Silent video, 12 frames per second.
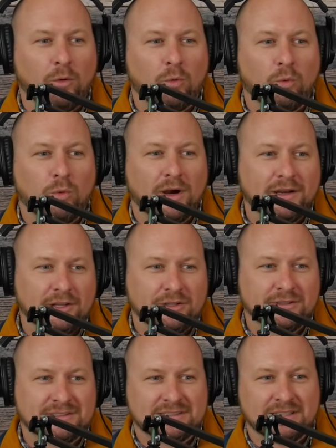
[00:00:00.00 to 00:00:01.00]
what do
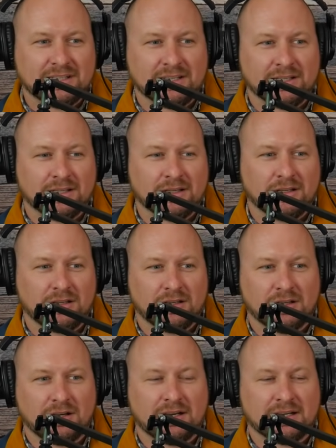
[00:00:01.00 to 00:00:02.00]
you see
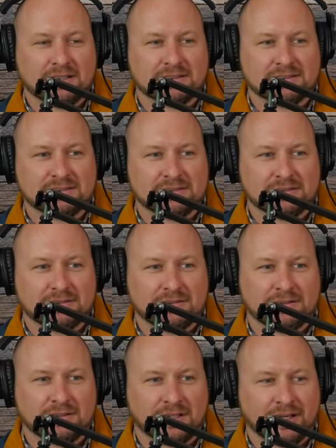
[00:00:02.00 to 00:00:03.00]
as
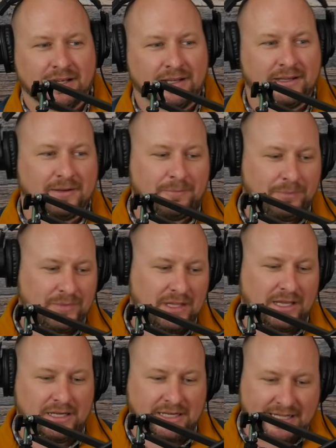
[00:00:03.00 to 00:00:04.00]
like
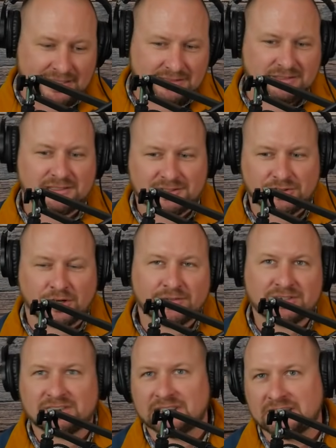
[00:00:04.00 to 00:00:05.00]
enhanced
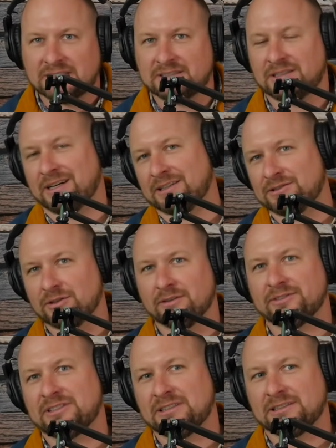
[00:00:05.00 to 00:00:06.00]
services, like
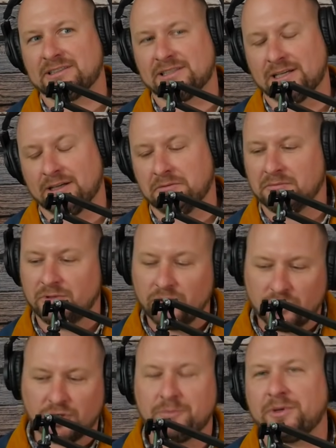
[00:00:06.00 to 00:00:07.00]
services that
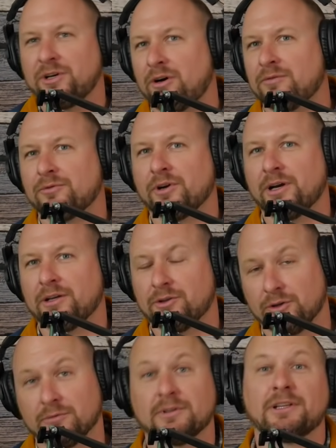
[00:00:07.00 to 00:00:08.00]
you could be offering
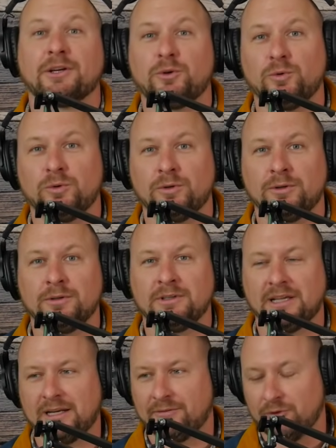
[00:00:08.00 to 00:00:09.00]
that are really cool?
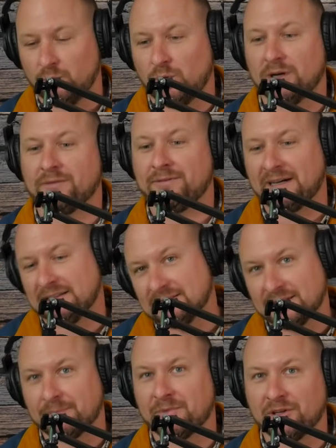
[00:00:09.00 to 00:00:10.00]
And if you want to find
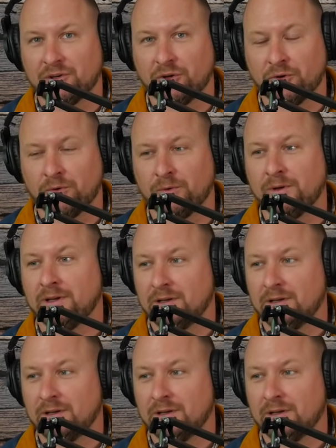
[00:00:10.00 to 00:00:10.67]
something new,